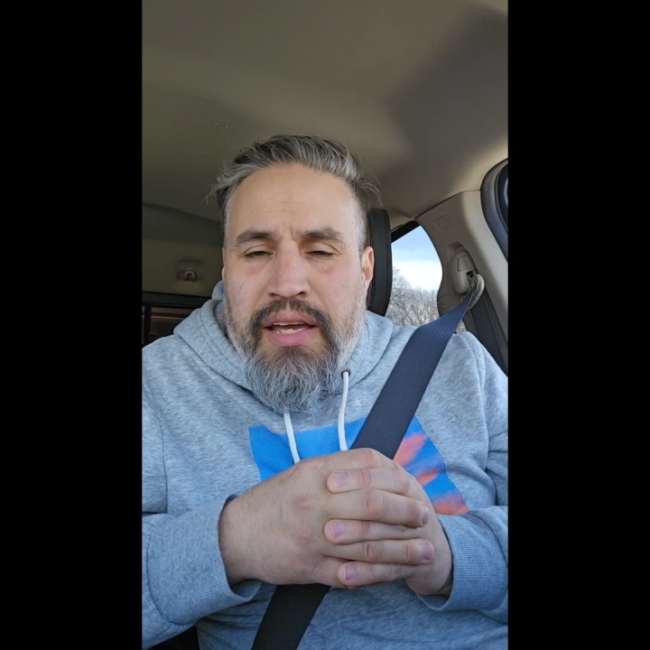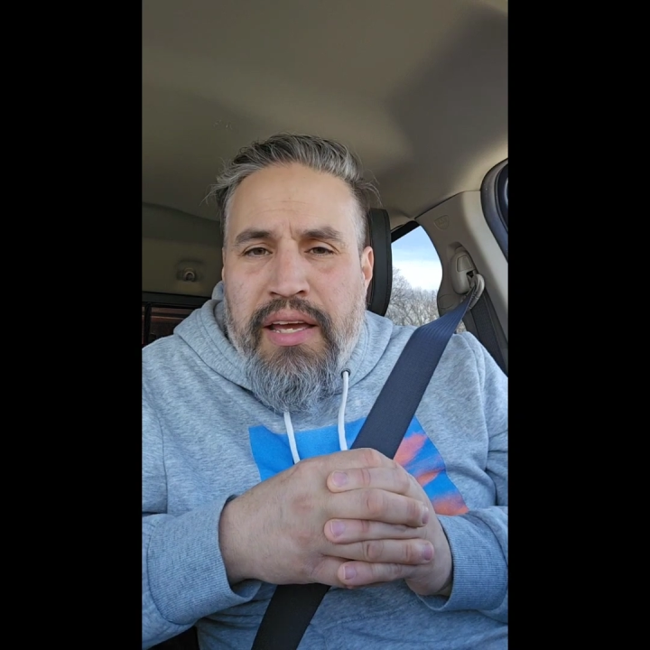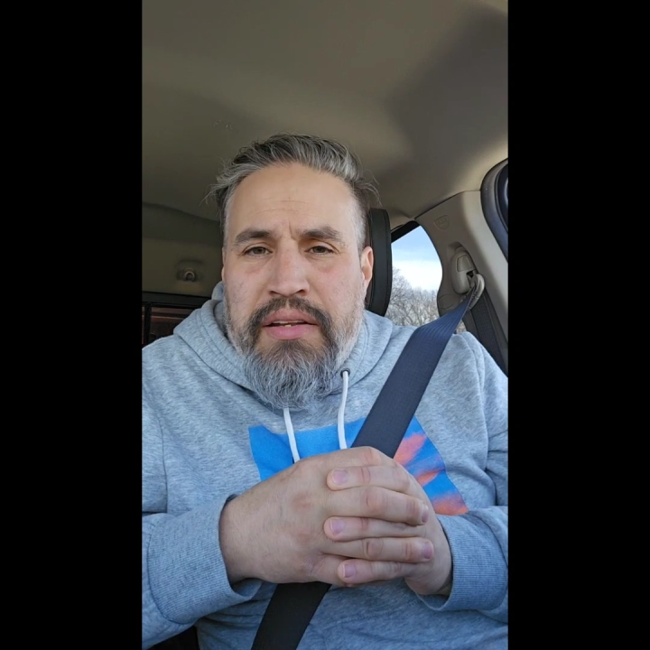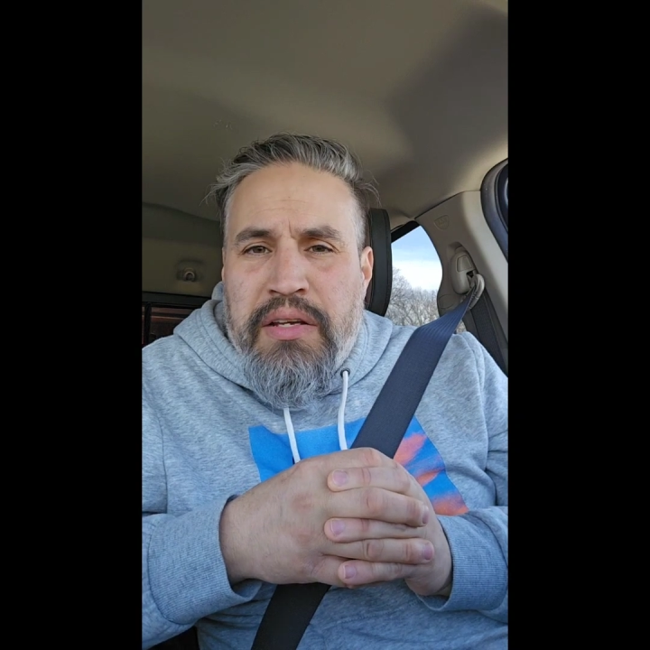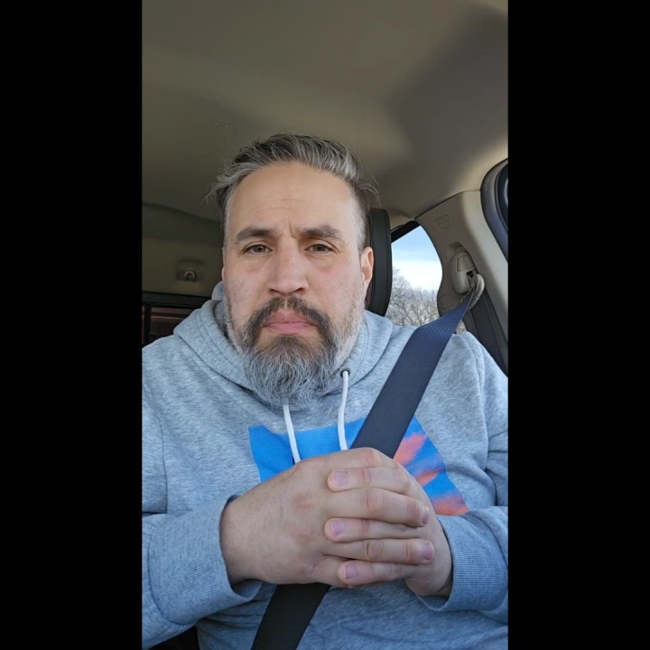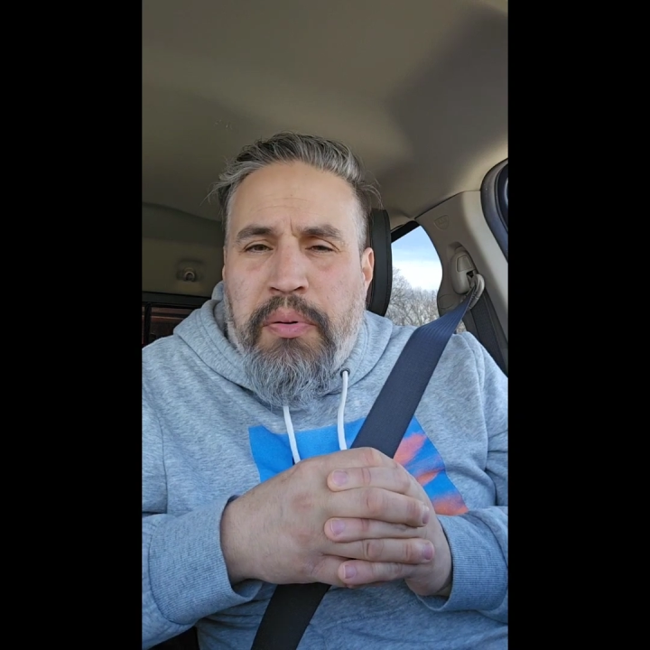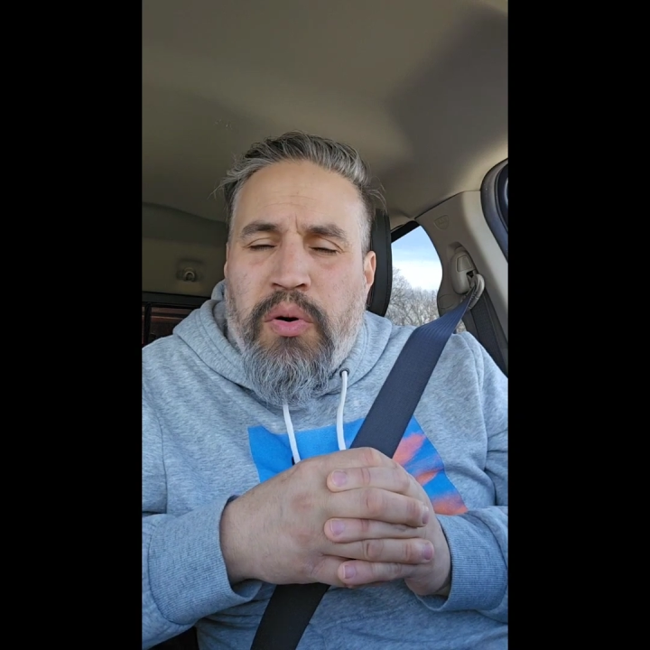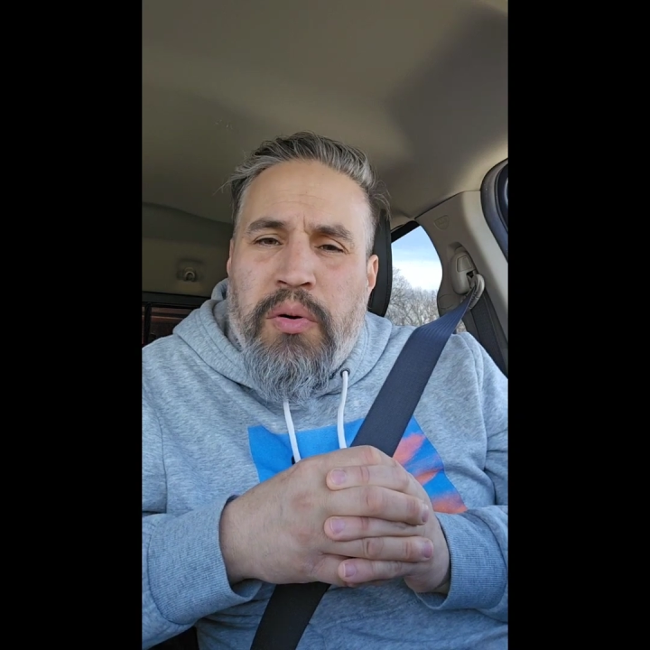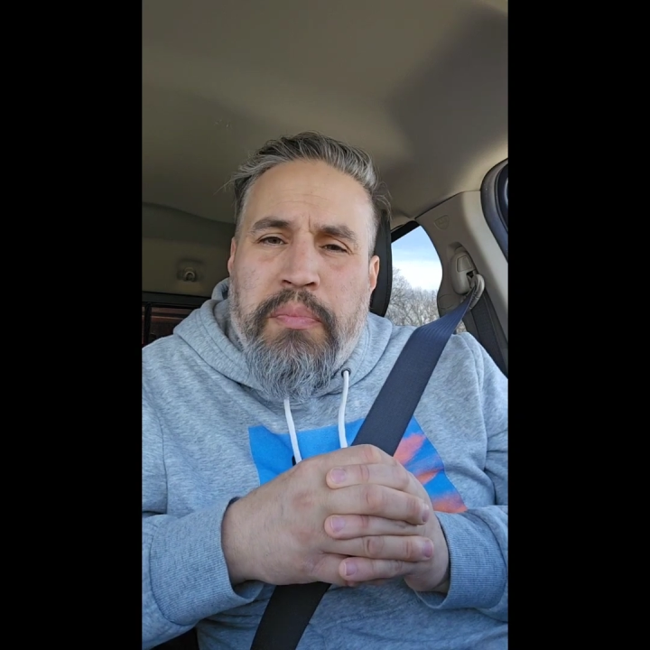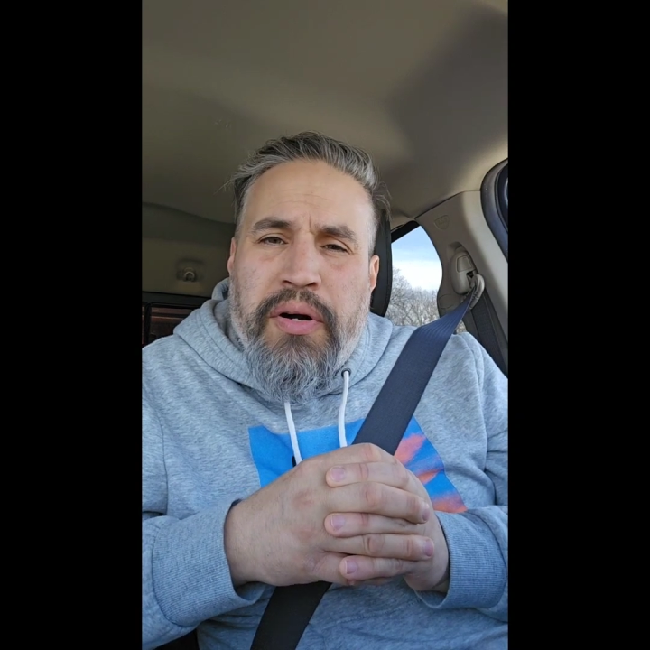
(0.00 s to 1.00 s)
and you
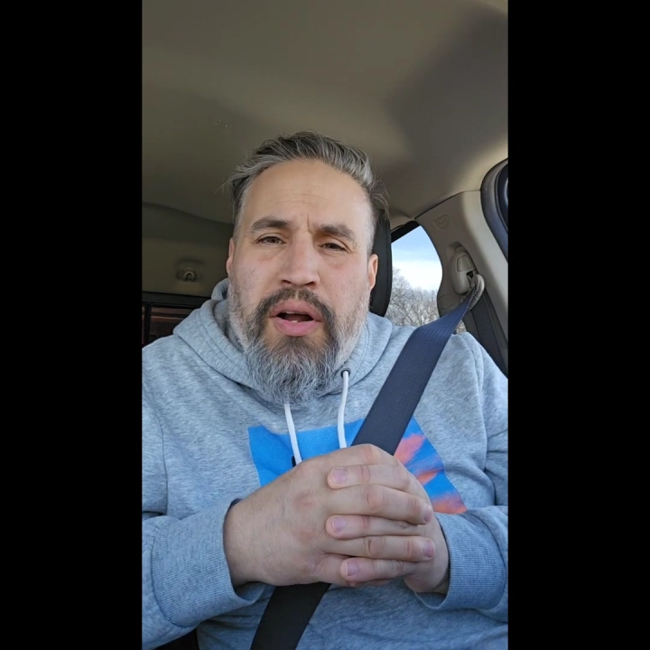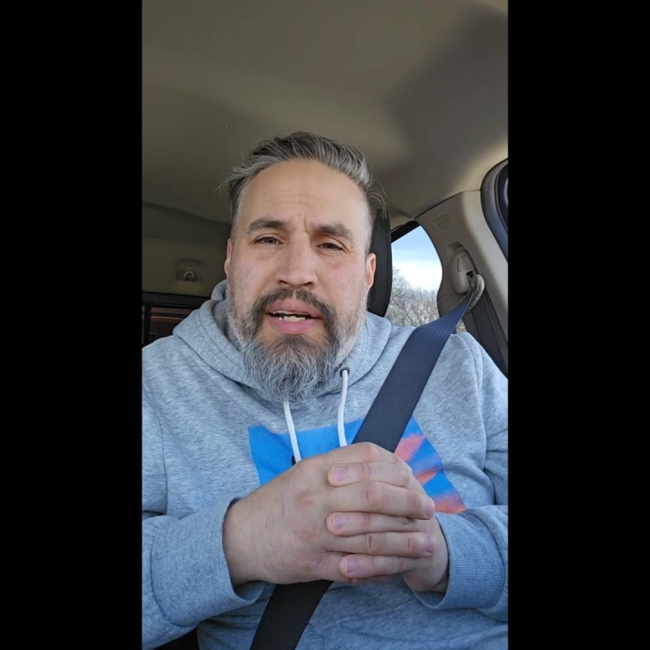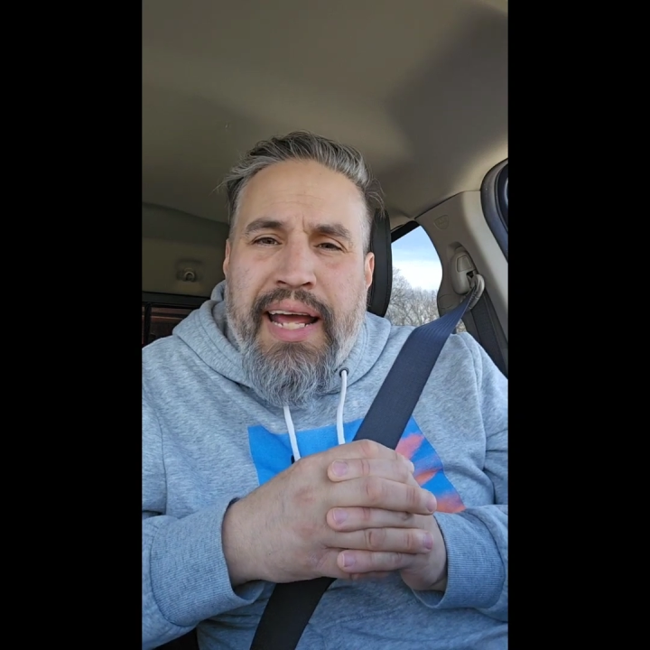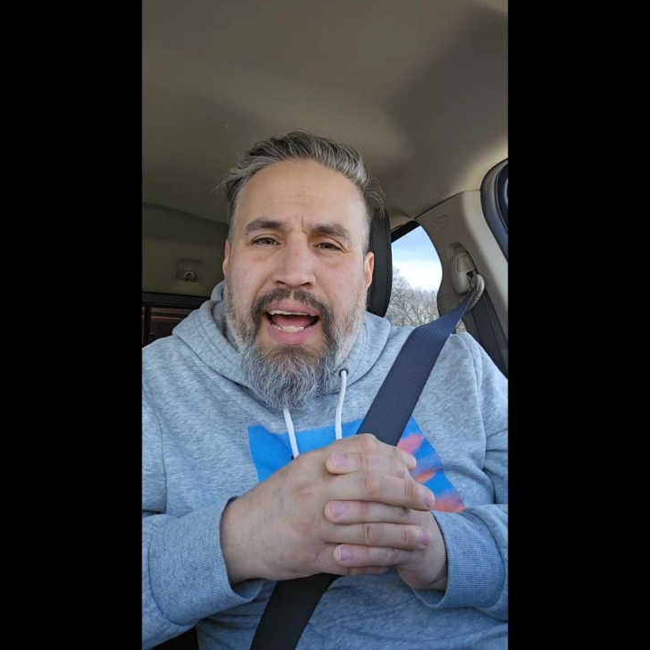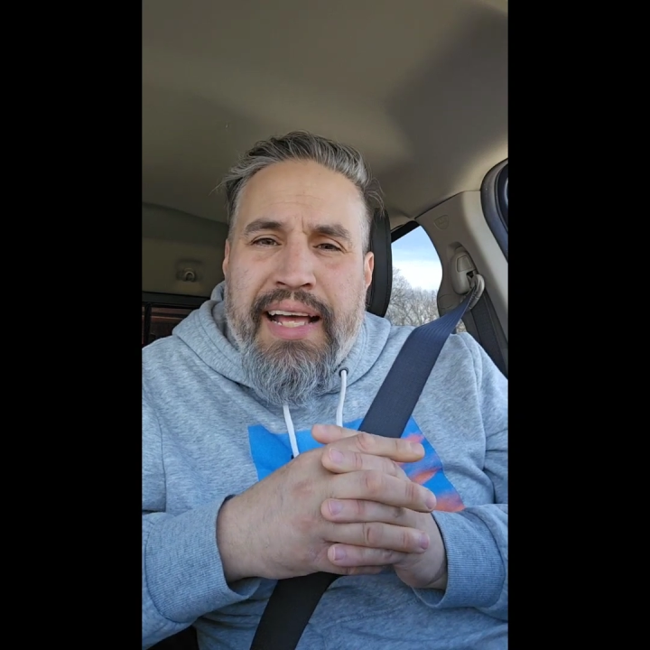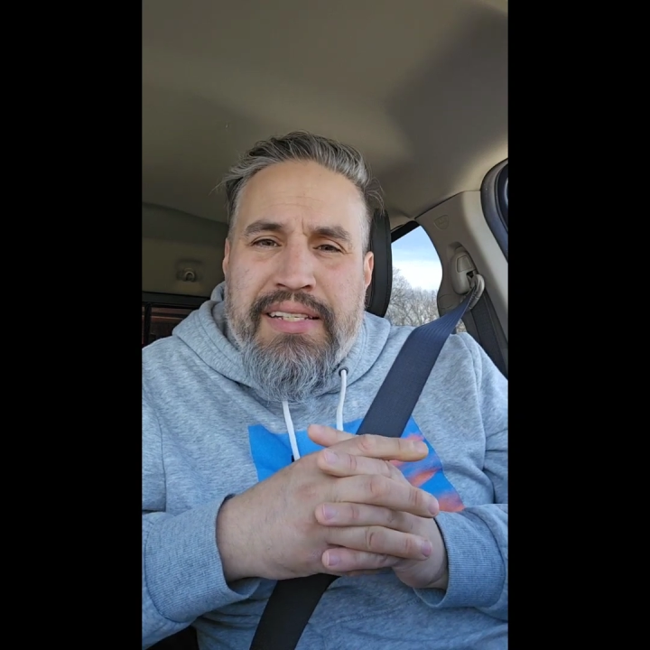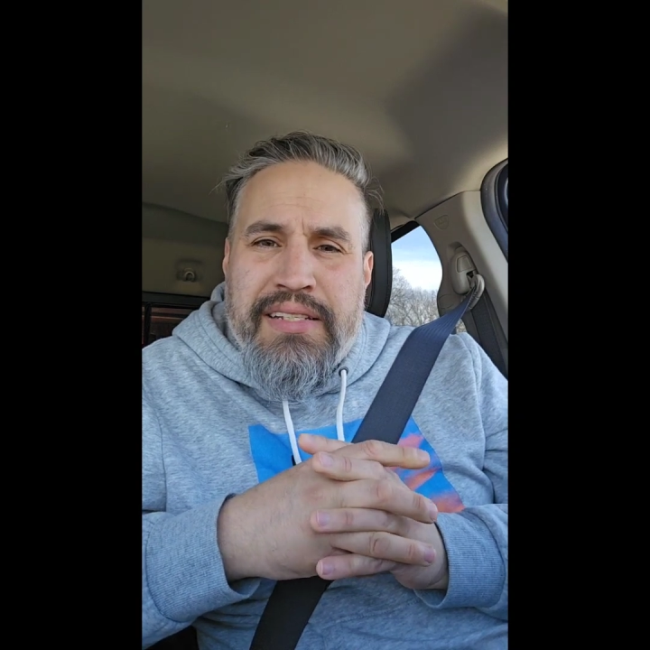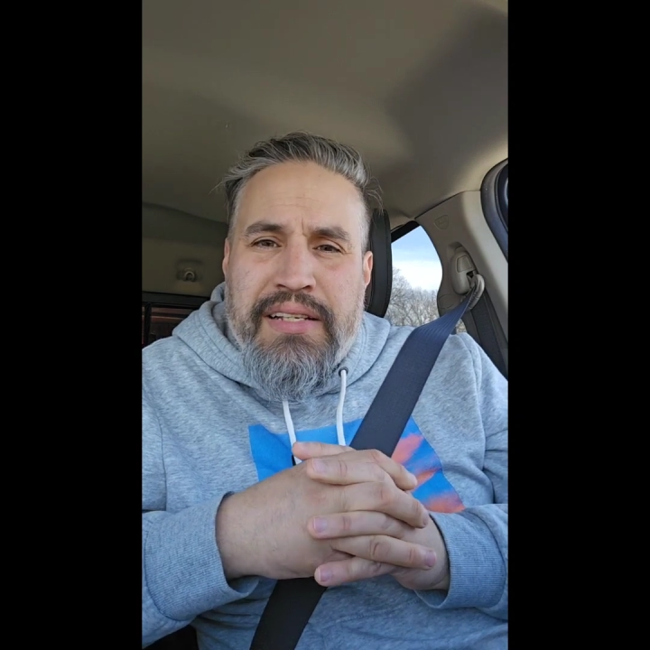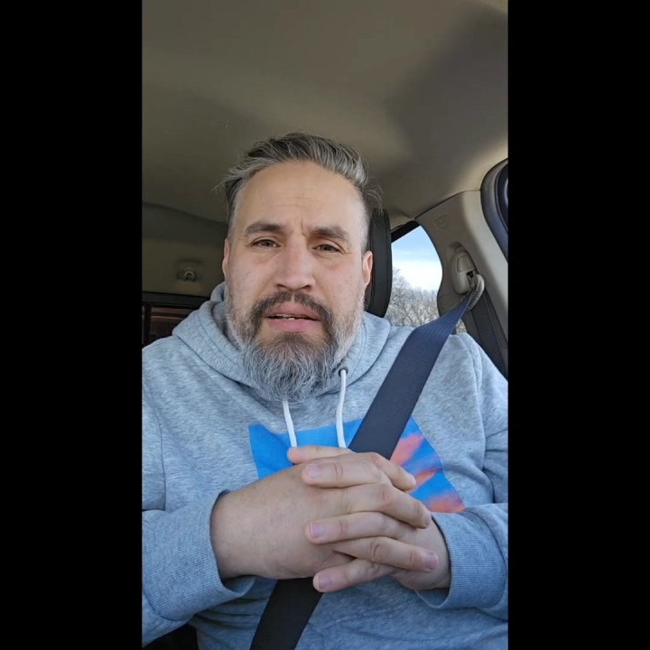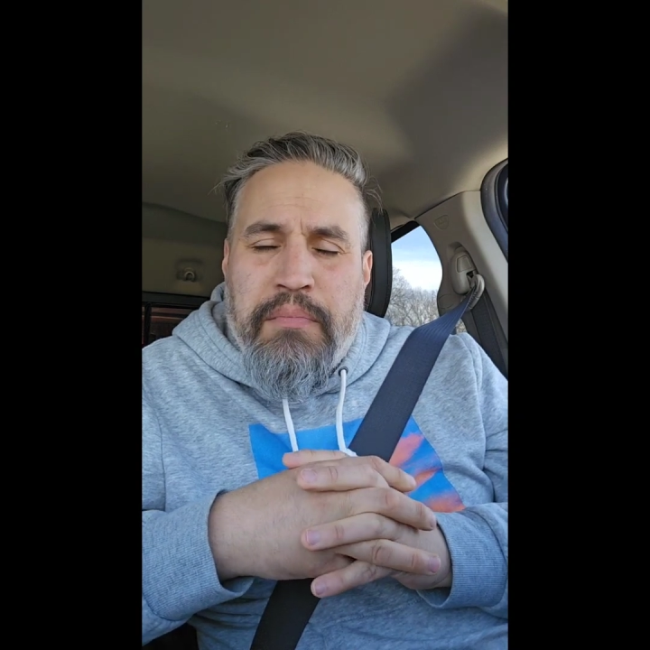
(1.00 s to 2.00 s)
put on gas,